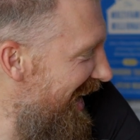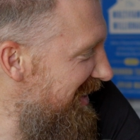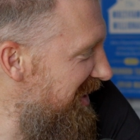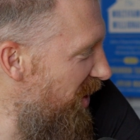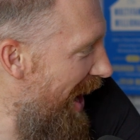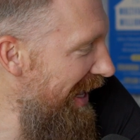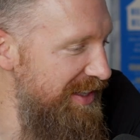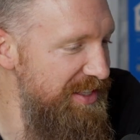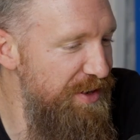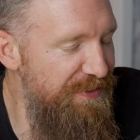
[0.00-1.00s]
So I
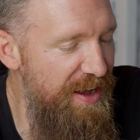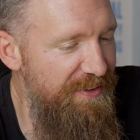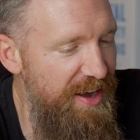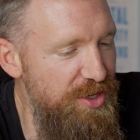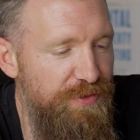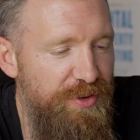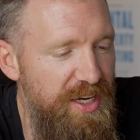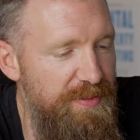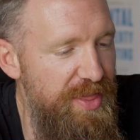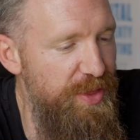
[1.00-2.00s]
like to define financial
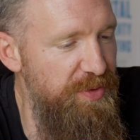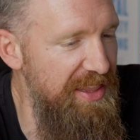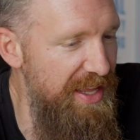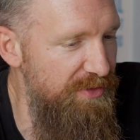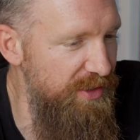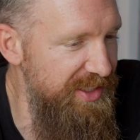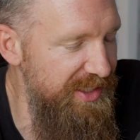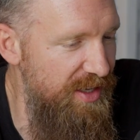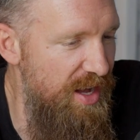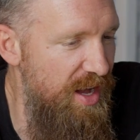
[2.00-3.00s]
freedom in 3 levels.
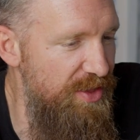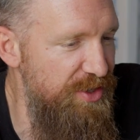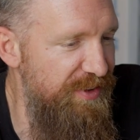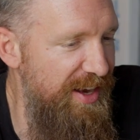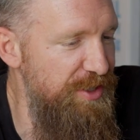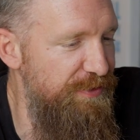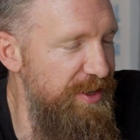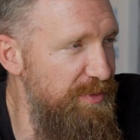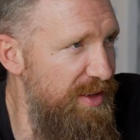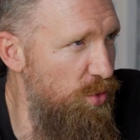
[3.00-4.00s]
There's financial
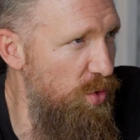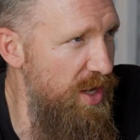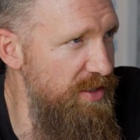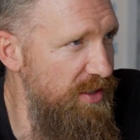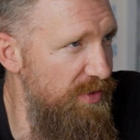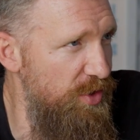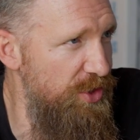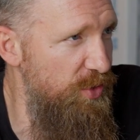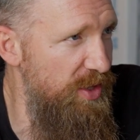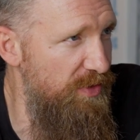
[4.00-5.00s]
freedom level 1, level
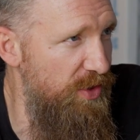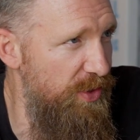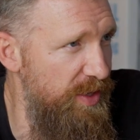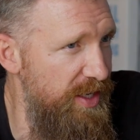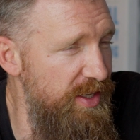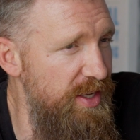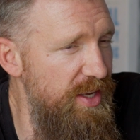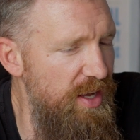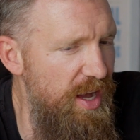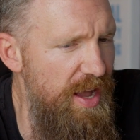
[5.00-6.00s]
2, and level 3.
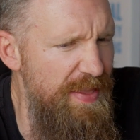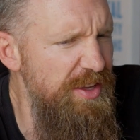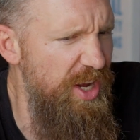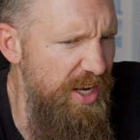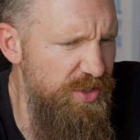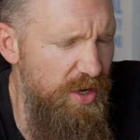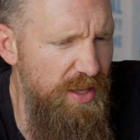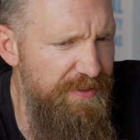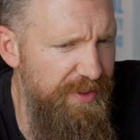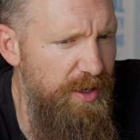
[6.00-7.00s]
And they change throughout
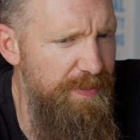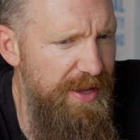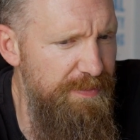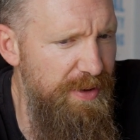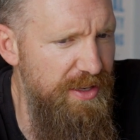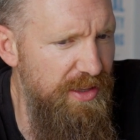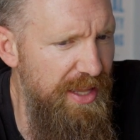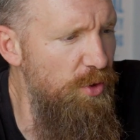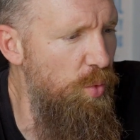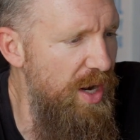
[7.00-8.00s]
life a little bit, but
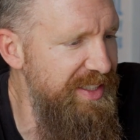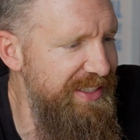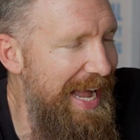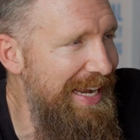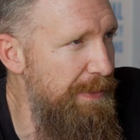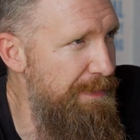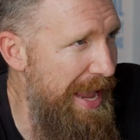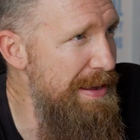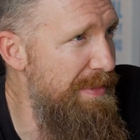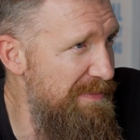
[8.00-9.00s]
level 1 is like I can
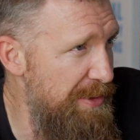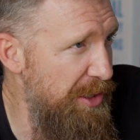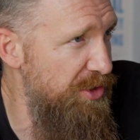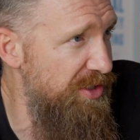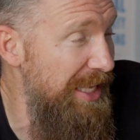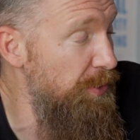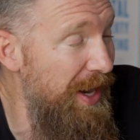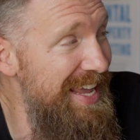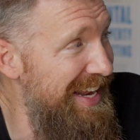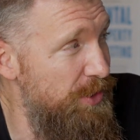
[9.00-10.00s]
pay my bills. That's what
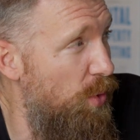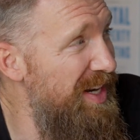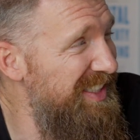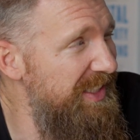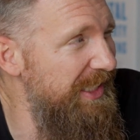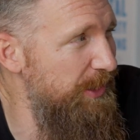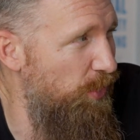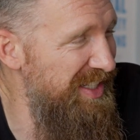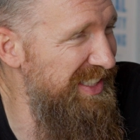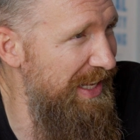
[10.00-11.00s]
I hit at 26,
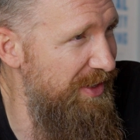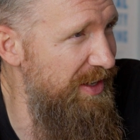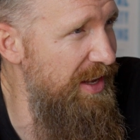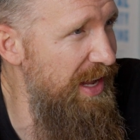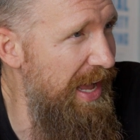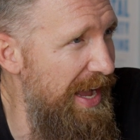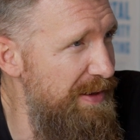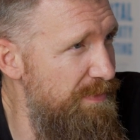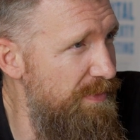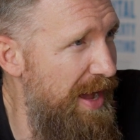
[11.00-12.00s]
27. I
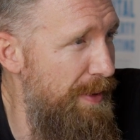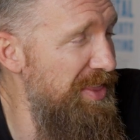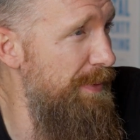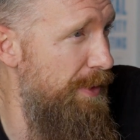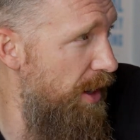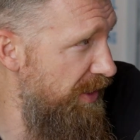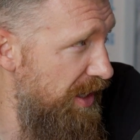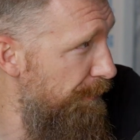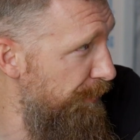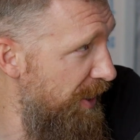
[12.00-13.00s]
bought that apartment
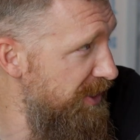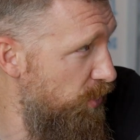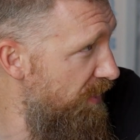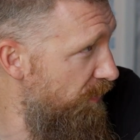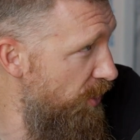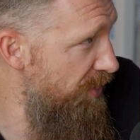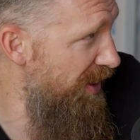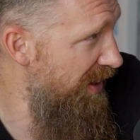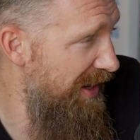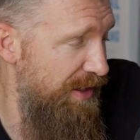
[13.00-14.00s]
complex, 24
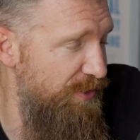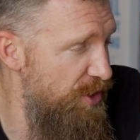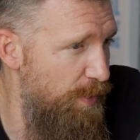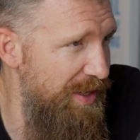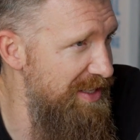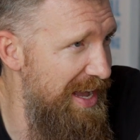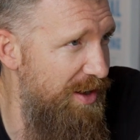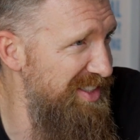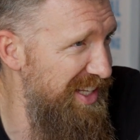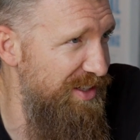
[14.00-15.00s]
unit. I got it for no money
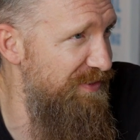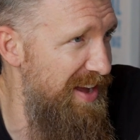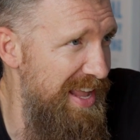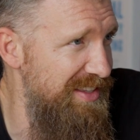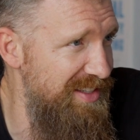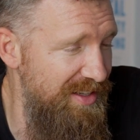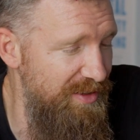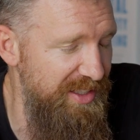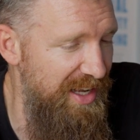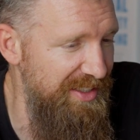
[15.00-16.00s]
down, seller financing. It
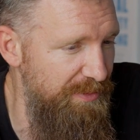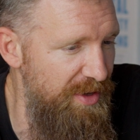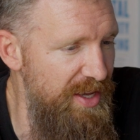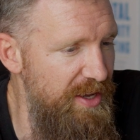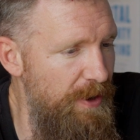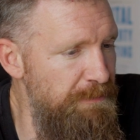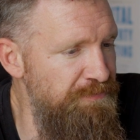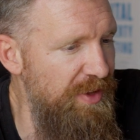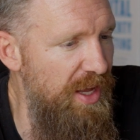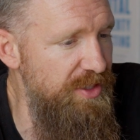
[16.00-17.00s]
was awesome.
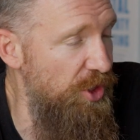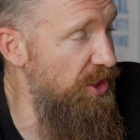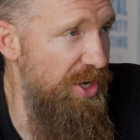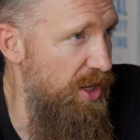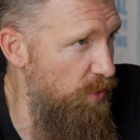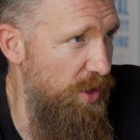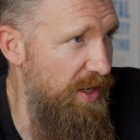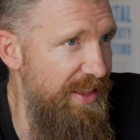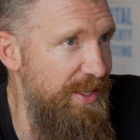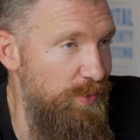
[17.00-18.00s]
It took a ton of work.
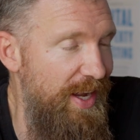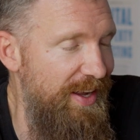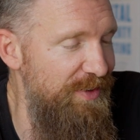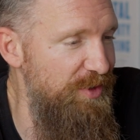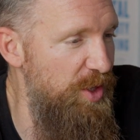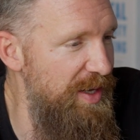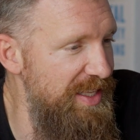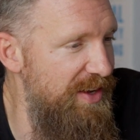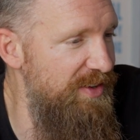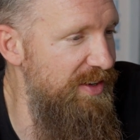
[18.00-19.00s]
That's why I got it for no money
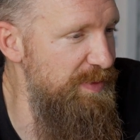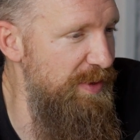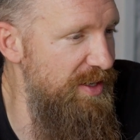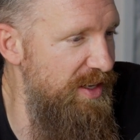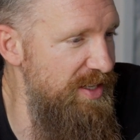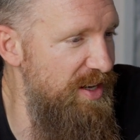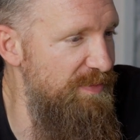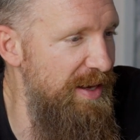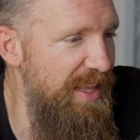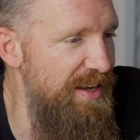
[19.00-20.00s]
down. I spent a year of
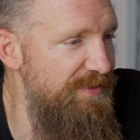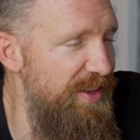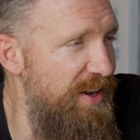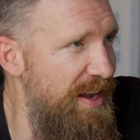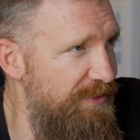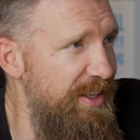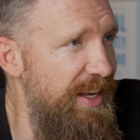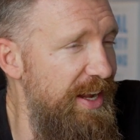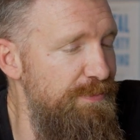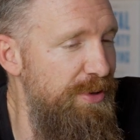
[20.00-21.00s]
my life there every day.